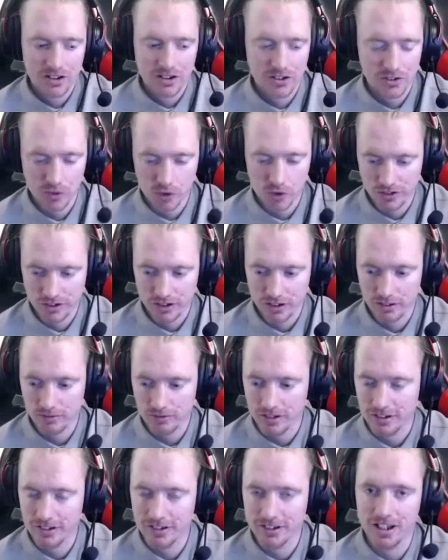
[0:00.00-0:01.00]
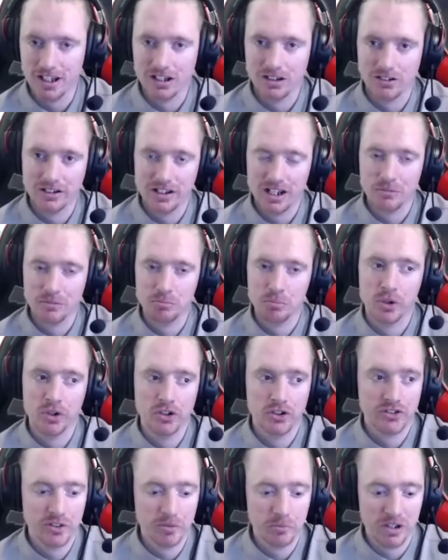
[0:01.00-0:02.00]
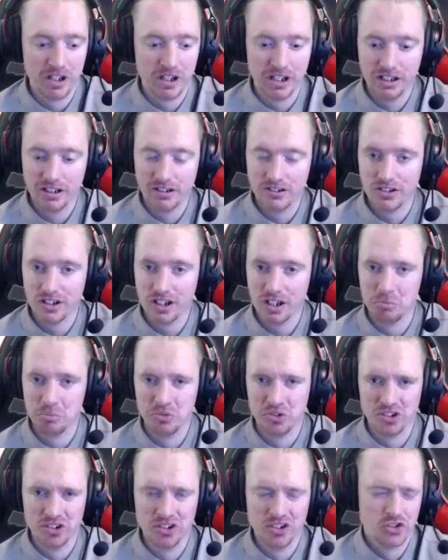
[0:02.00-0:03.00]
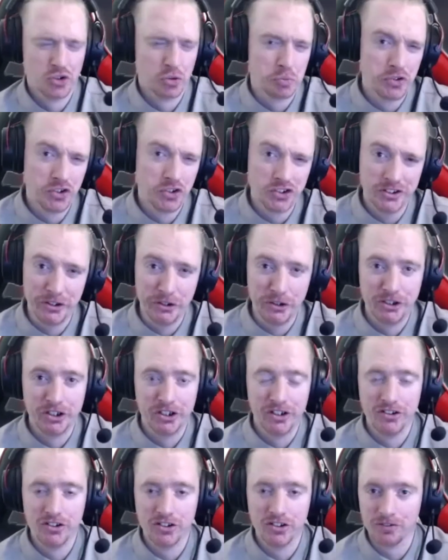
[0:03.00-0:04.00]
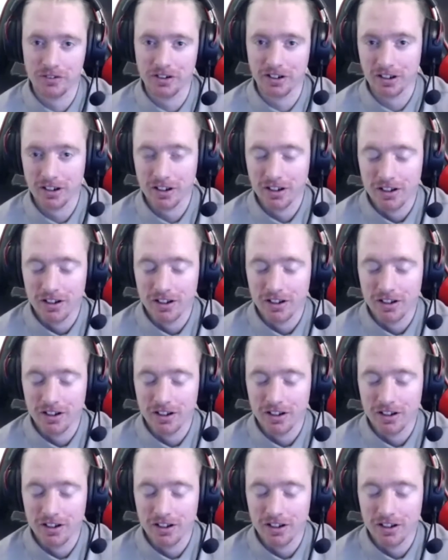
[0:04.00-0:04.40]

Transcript: already hit the nail on the head, boys. For me, in terms of the substitutions, I think